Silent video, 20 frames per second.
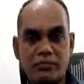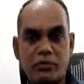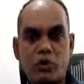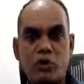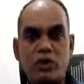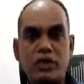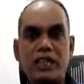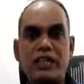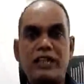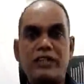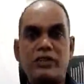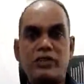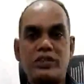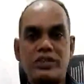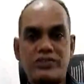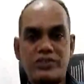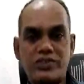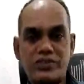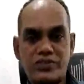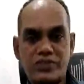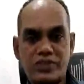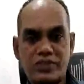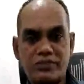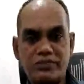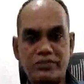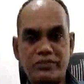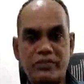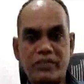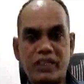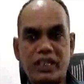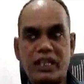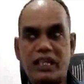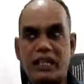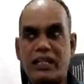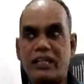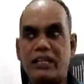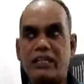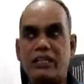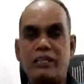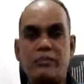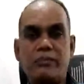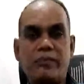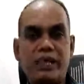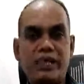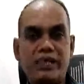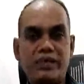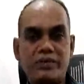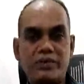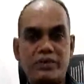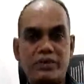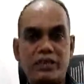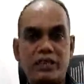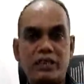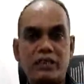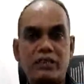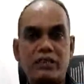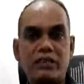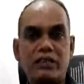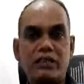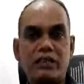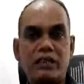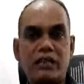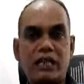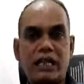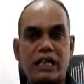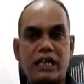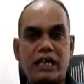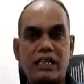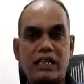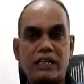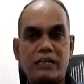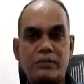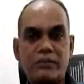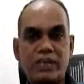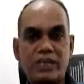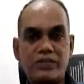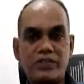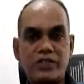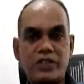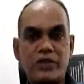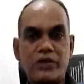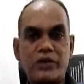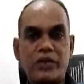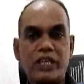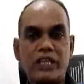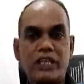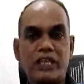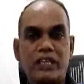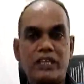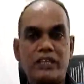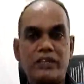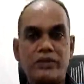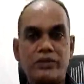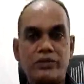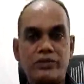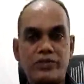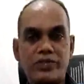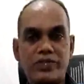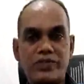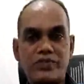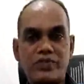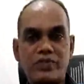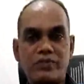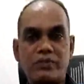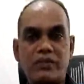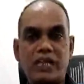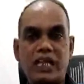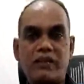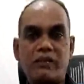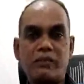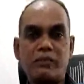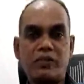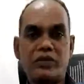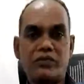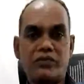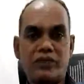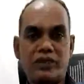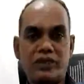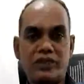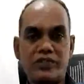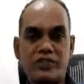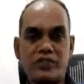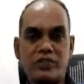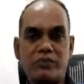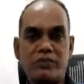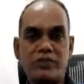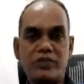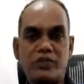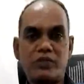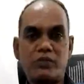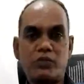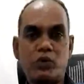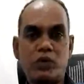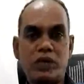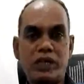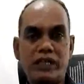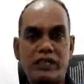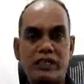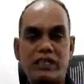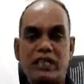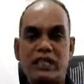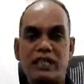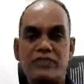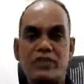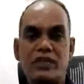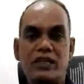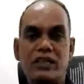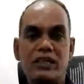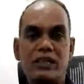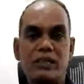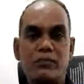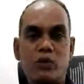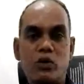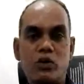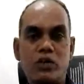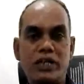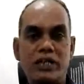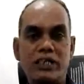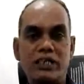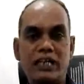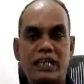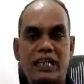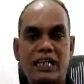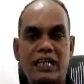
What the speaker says: brought into the system, and by executing a new system, November 1st, Mr. Modi has already brought in the